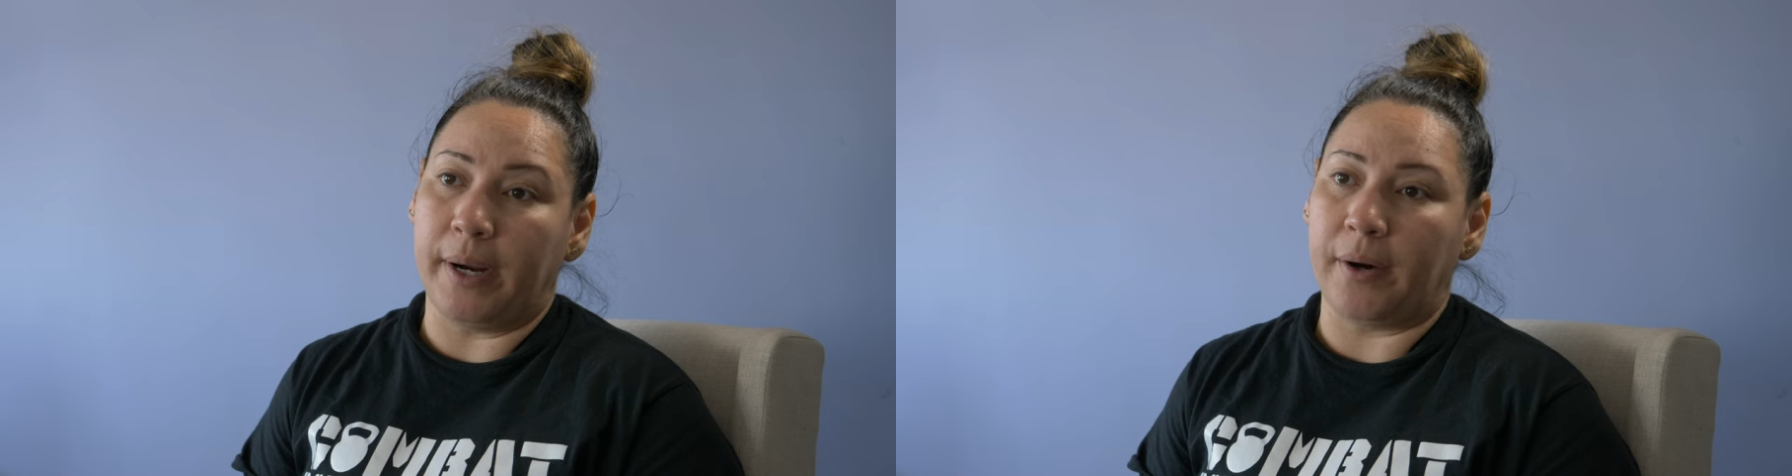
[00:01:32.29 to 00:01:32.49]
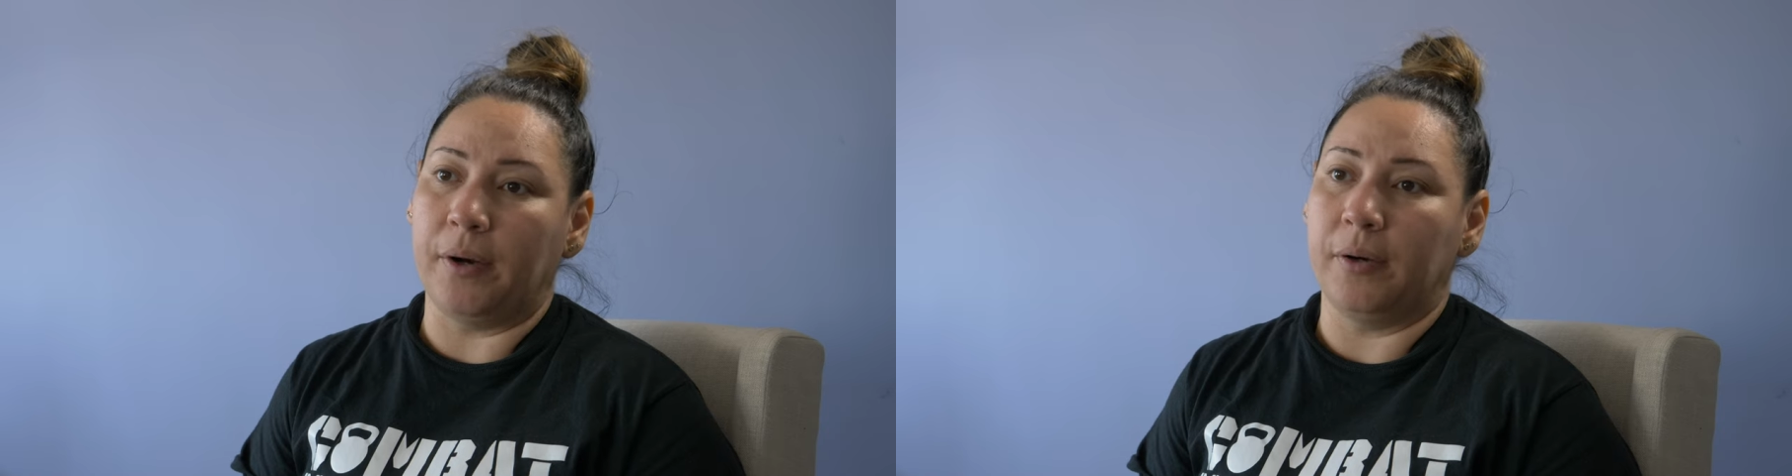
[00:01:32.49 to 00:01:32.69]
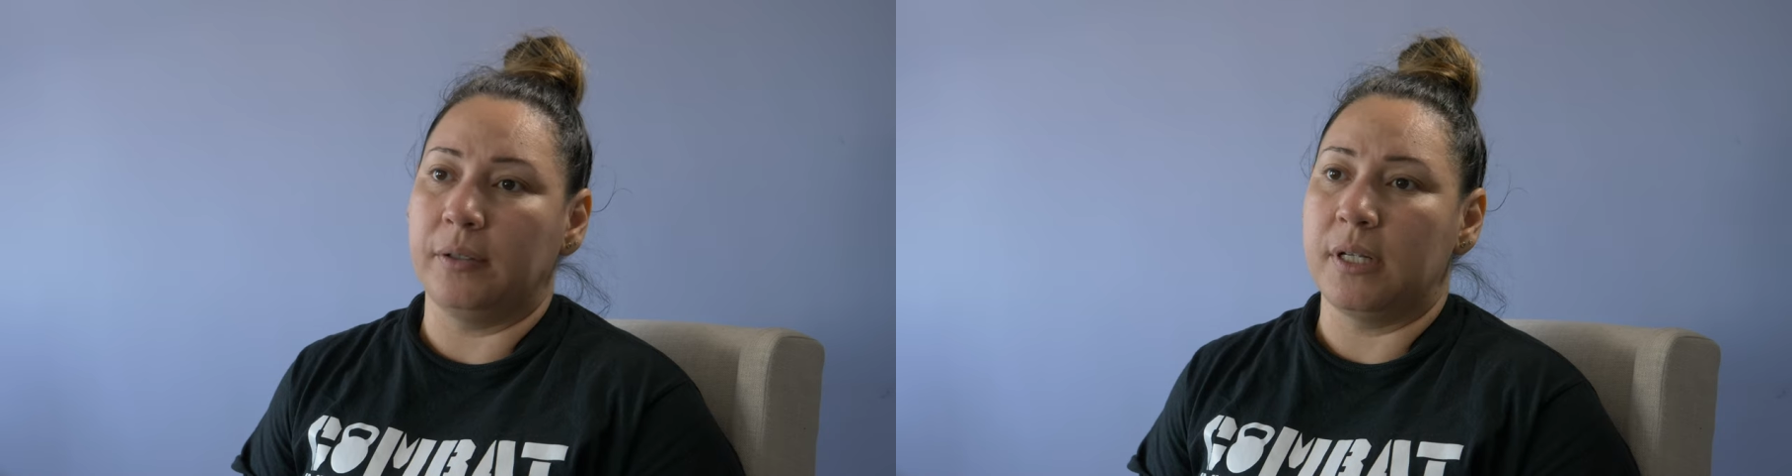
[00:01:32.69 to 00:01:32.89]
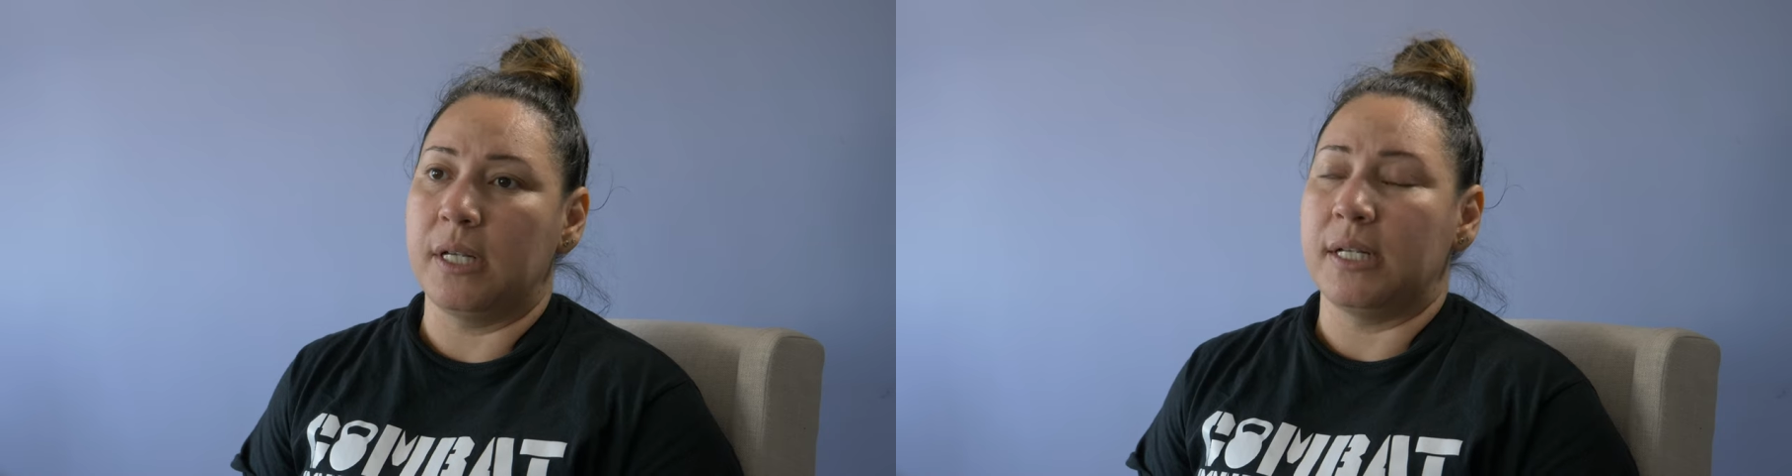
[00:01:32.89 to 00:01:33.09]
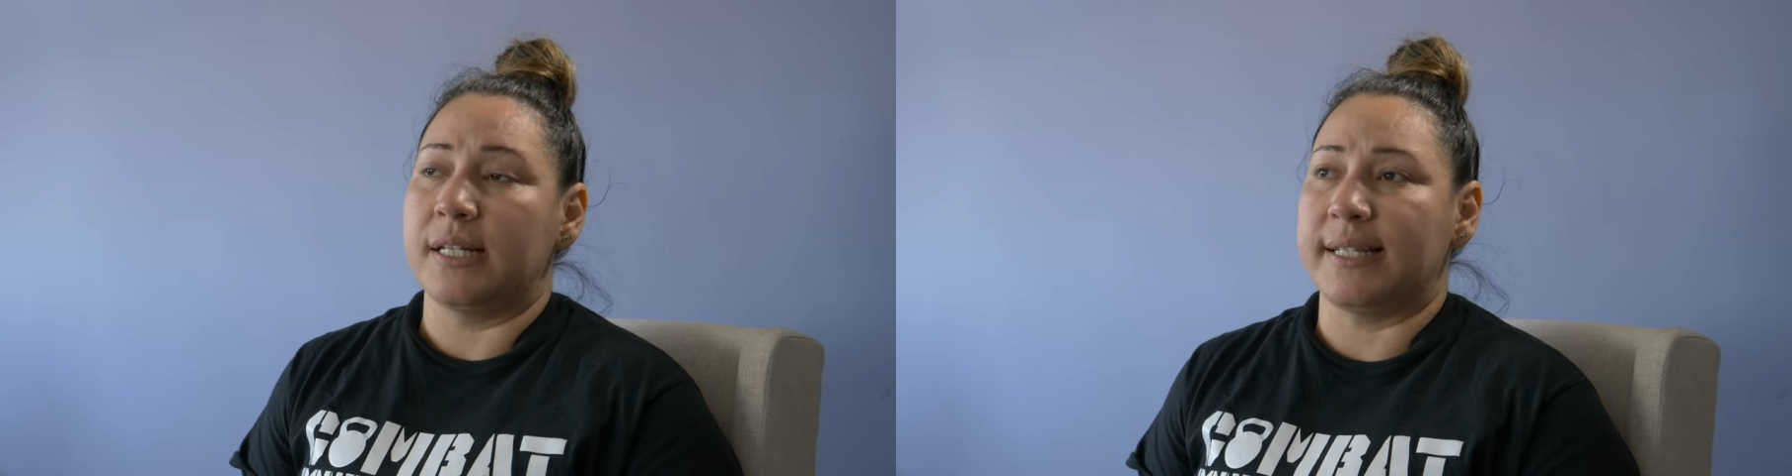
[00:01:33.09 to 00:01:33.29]
marrow
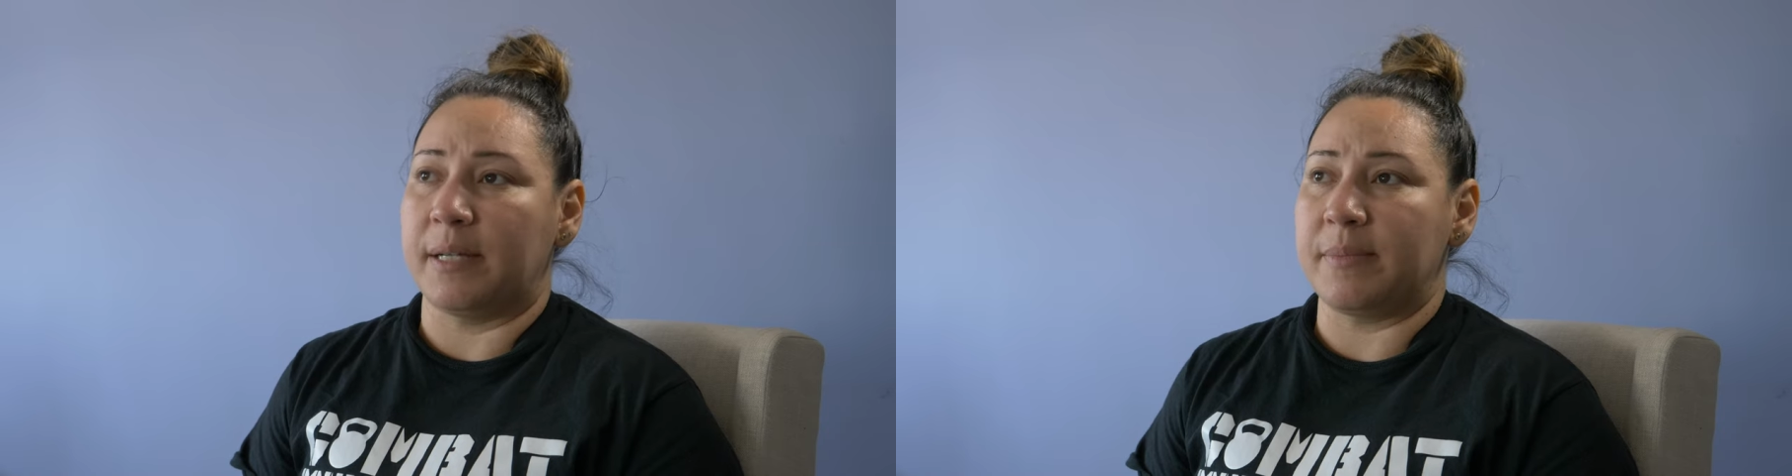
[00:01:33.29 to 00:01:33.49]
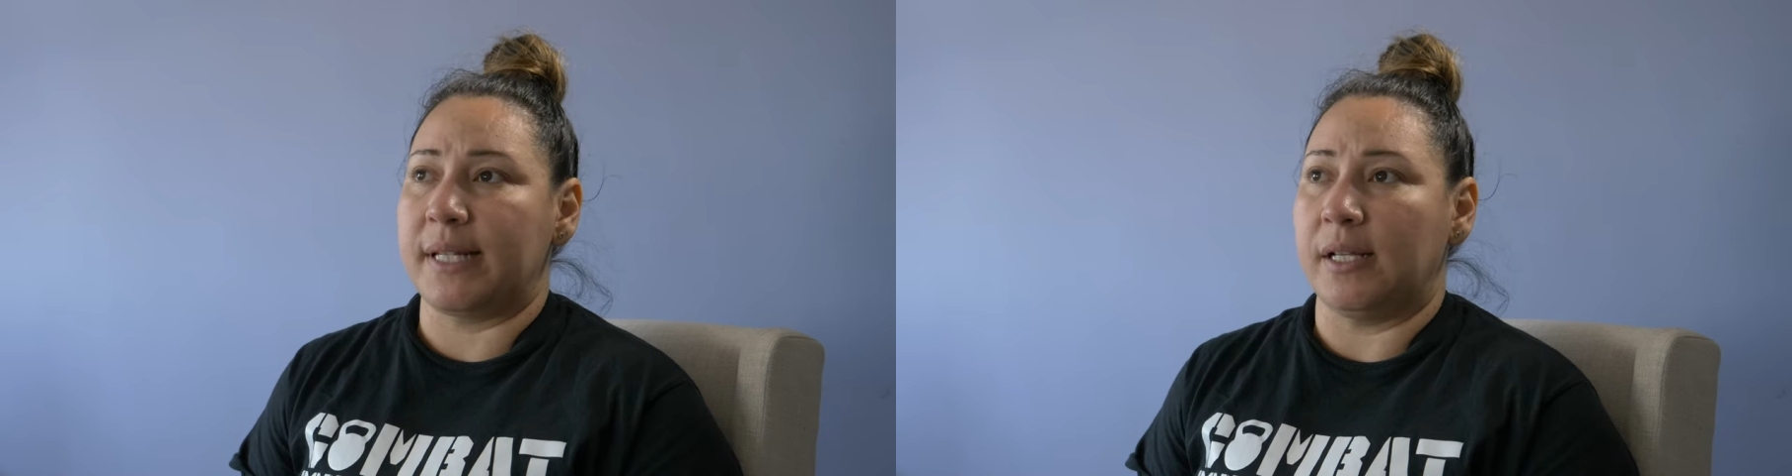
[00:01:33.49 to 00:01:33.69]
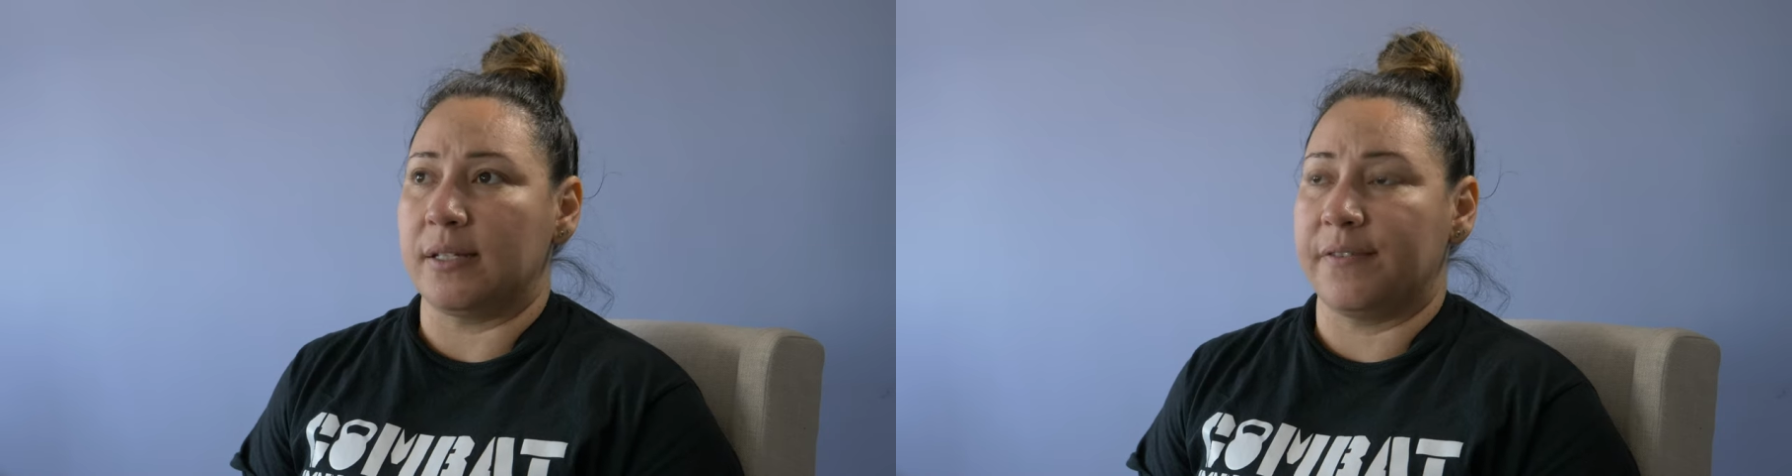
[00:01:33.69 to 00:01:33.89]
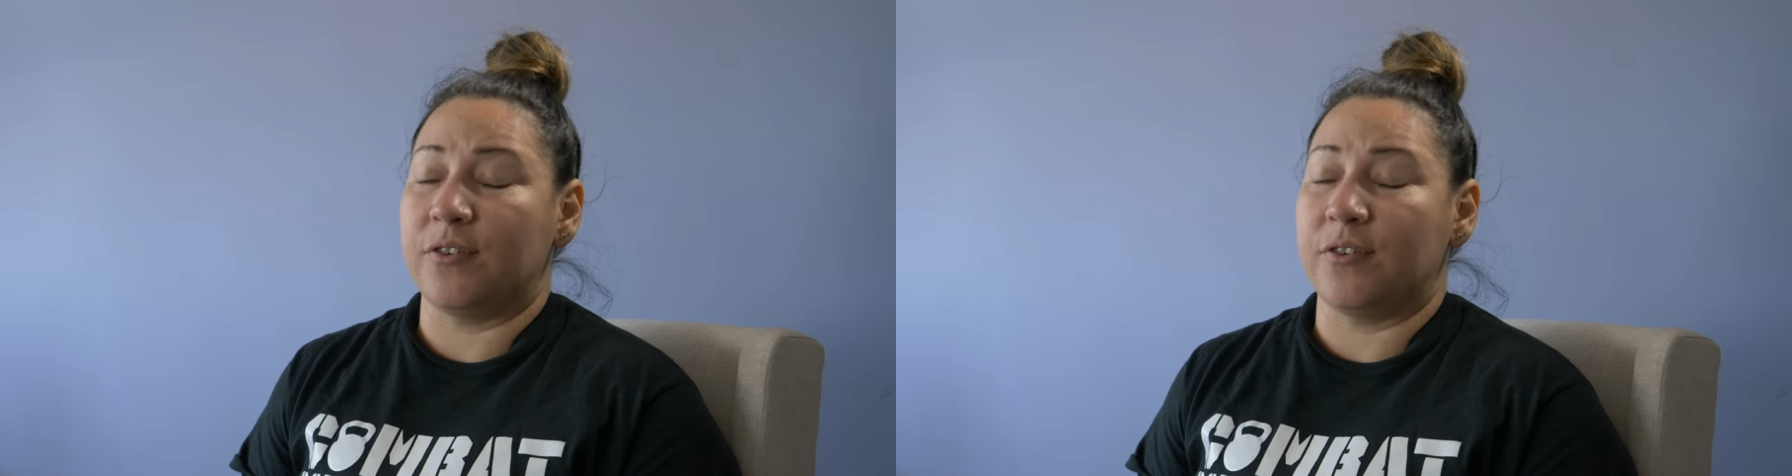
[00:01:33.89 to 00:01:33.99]
stem cells.